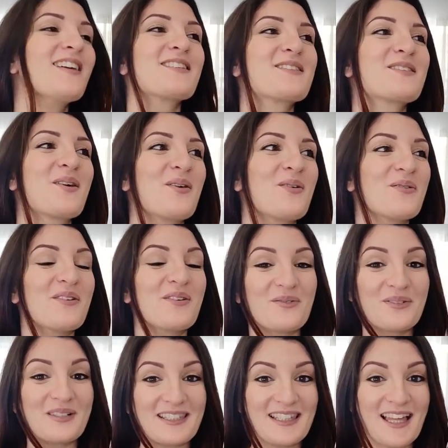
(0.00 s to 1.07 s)
so
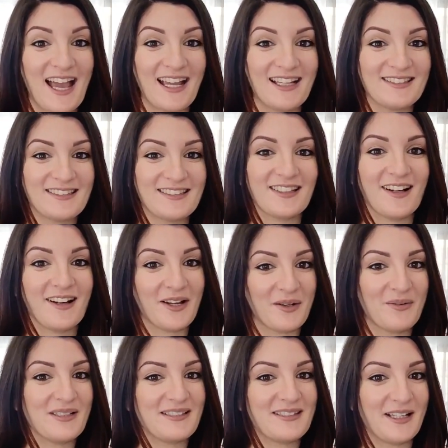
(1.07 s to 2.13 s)
with that, I
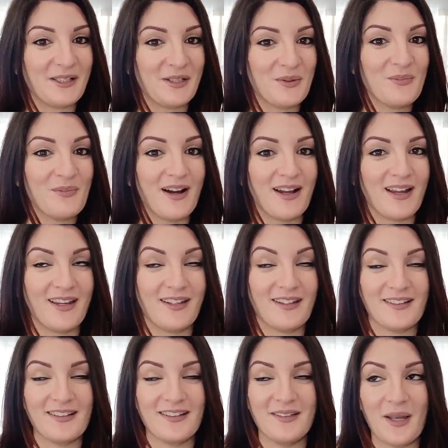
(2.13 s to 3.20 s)
will tell you
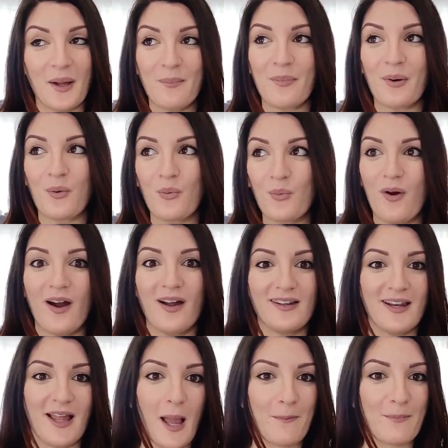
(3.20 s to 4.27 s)
my number
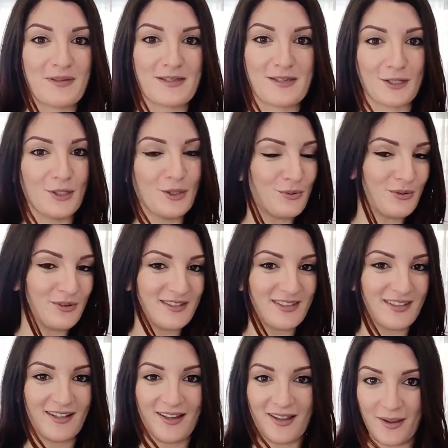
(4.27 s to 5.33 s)
one
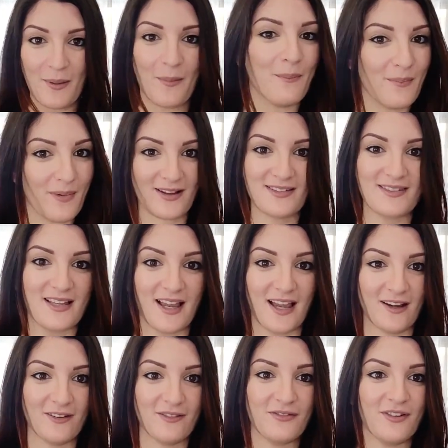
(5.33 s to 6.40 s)
absolute
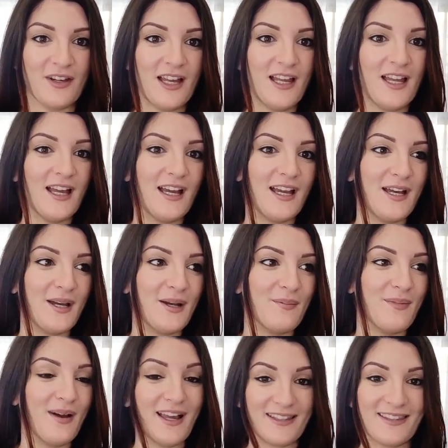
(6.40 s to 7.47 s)
must-have,
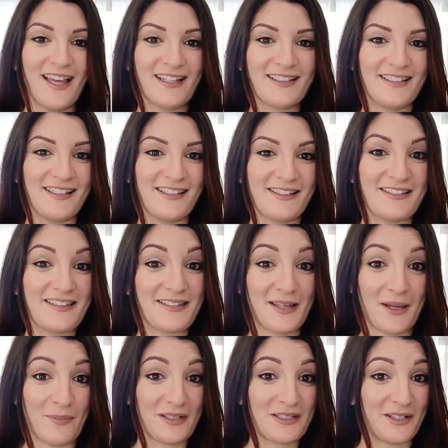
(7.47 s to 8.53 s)
and that is
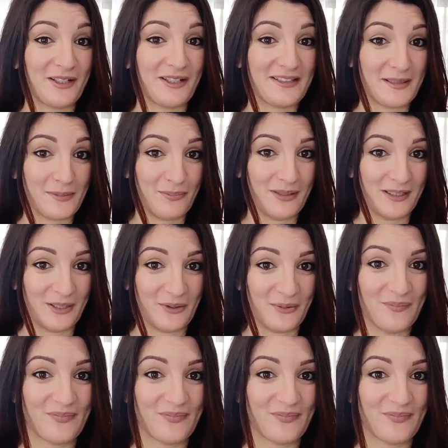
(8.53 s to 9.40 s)
a maternity pillow.